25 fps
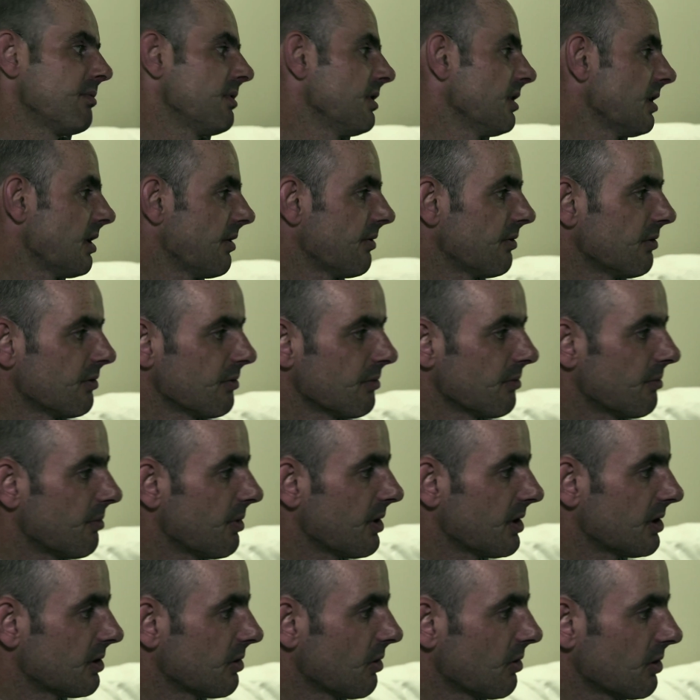I've been living
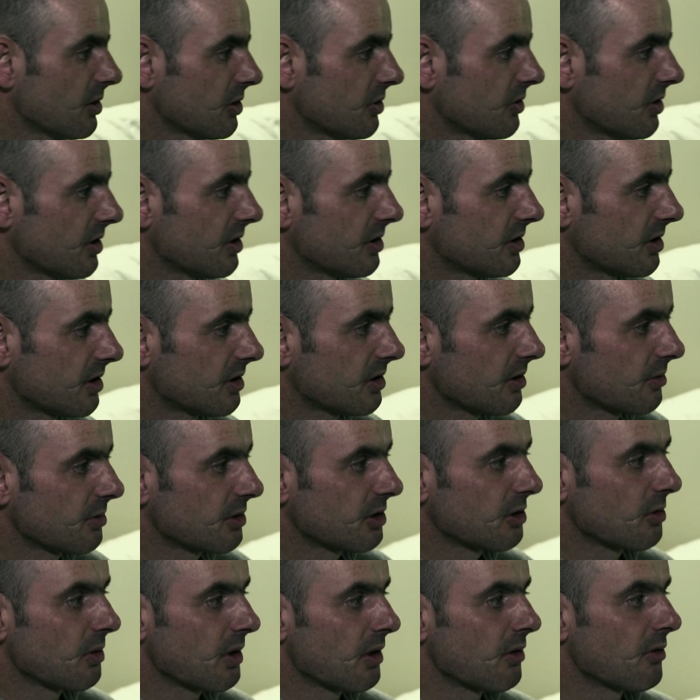basically on the streets since I was
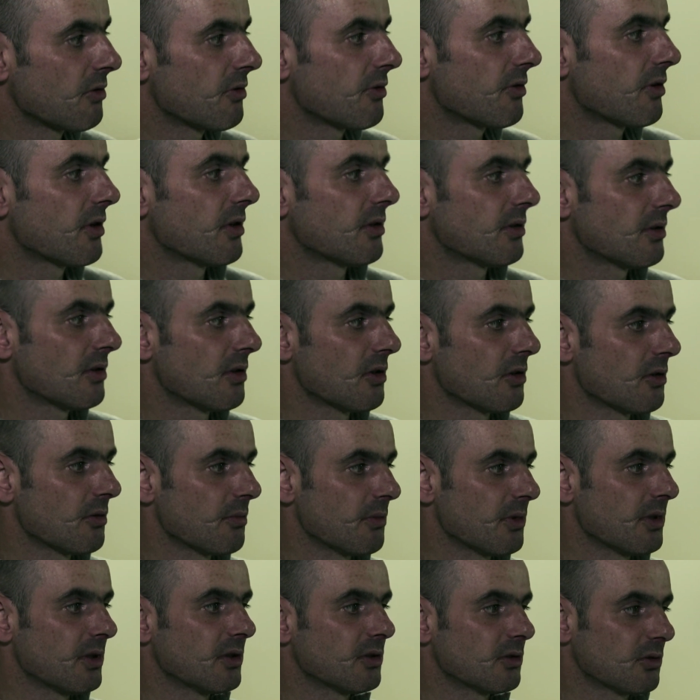12, you know what I
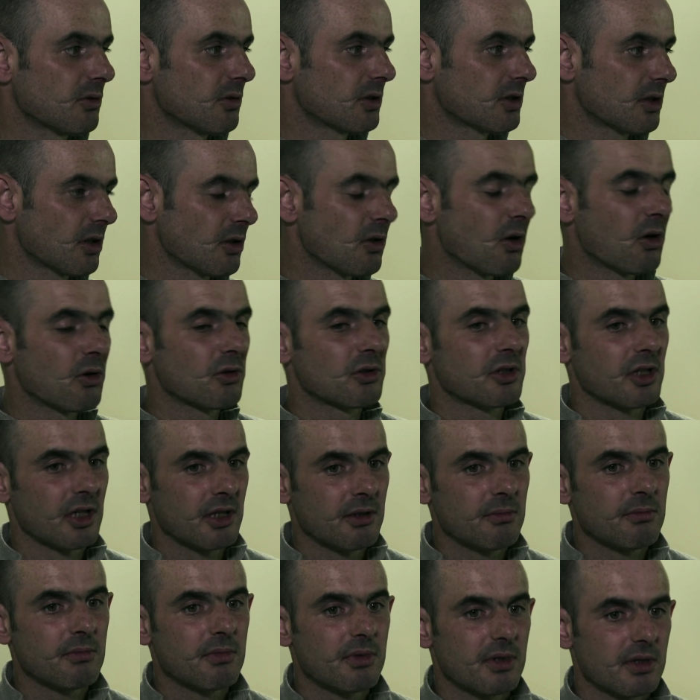mean, so it's a long
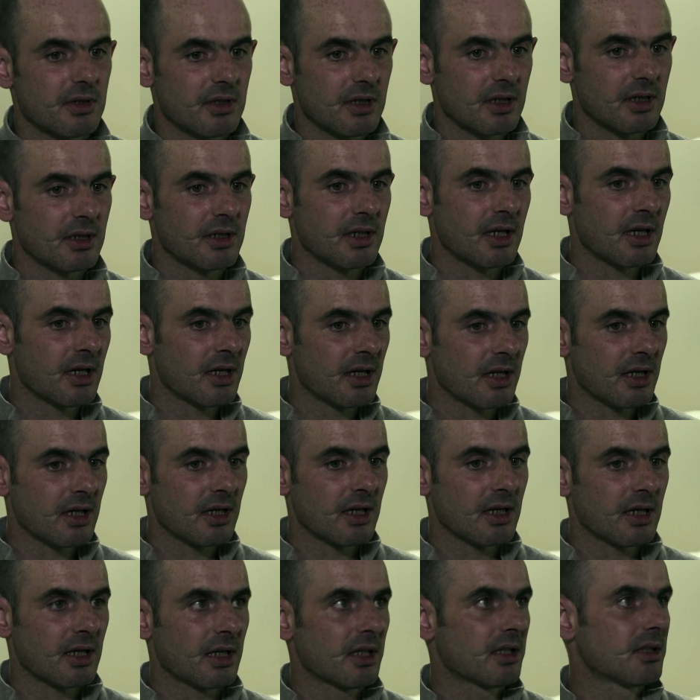time. And, since
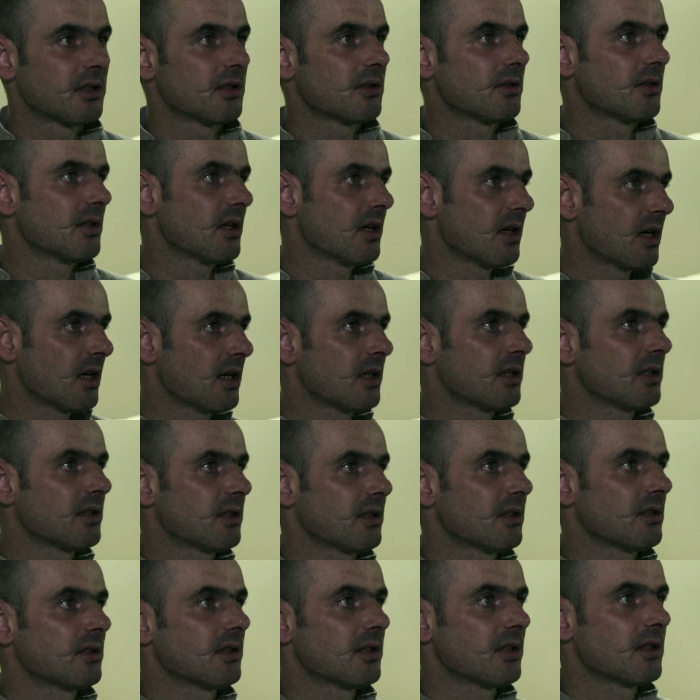you were 12, you've been
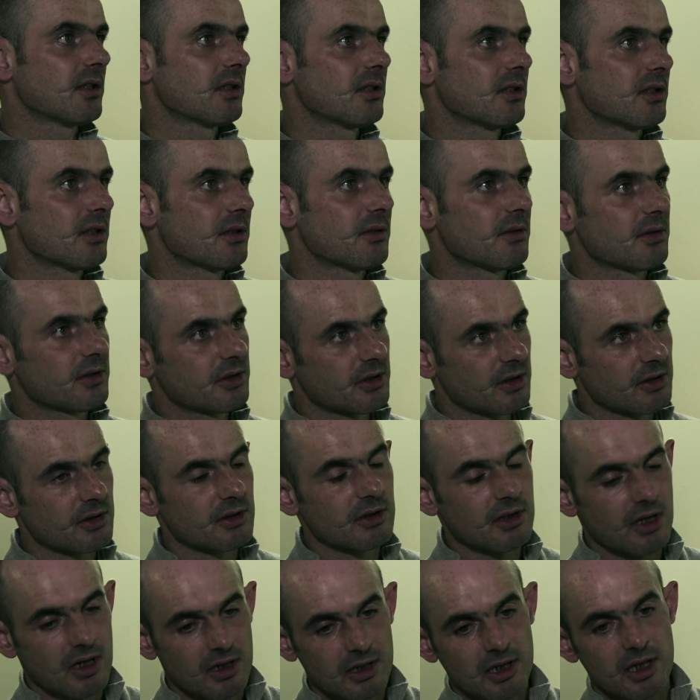living out on the streets?
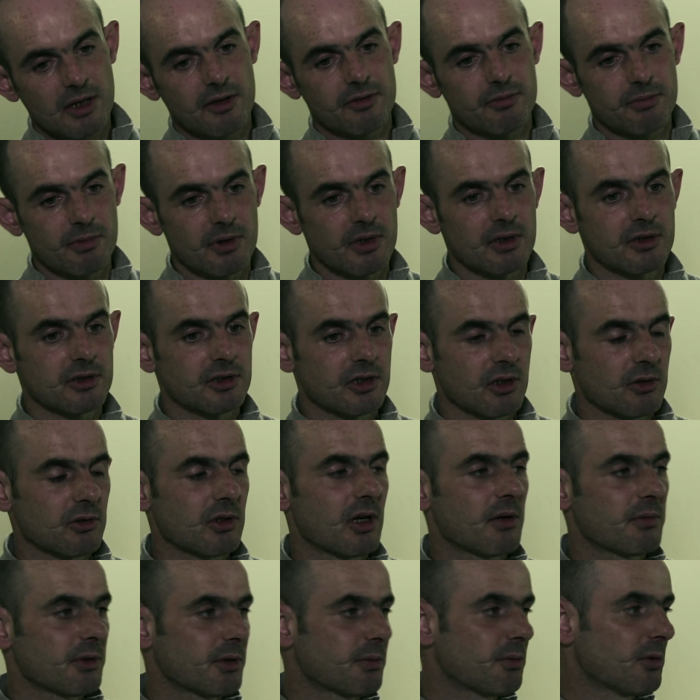Since I left my child,
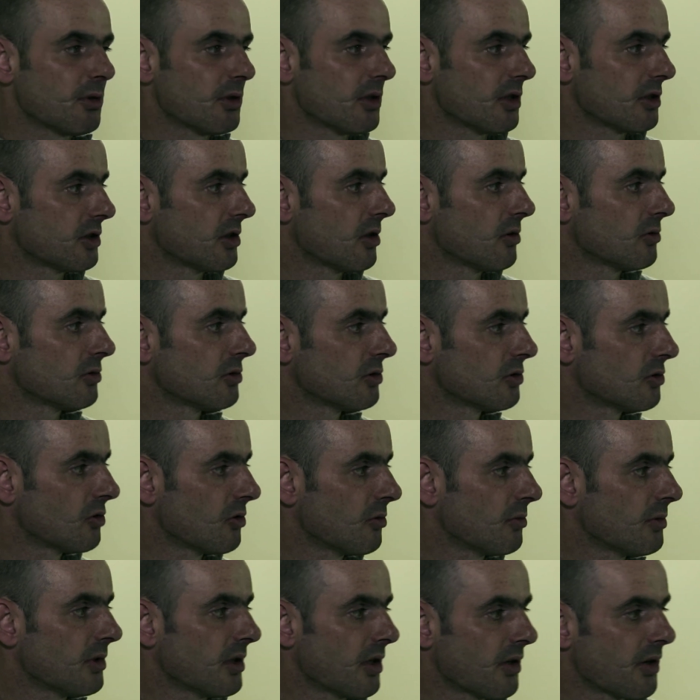I was put in a children's
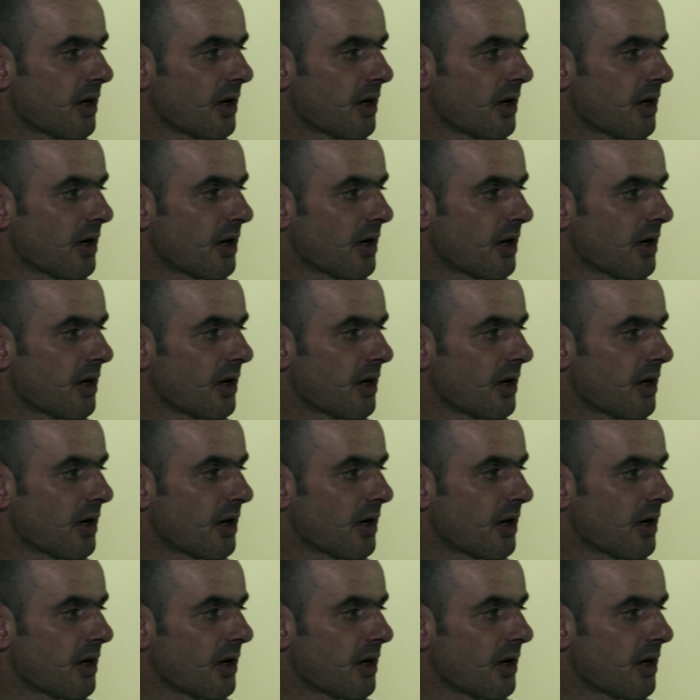home and I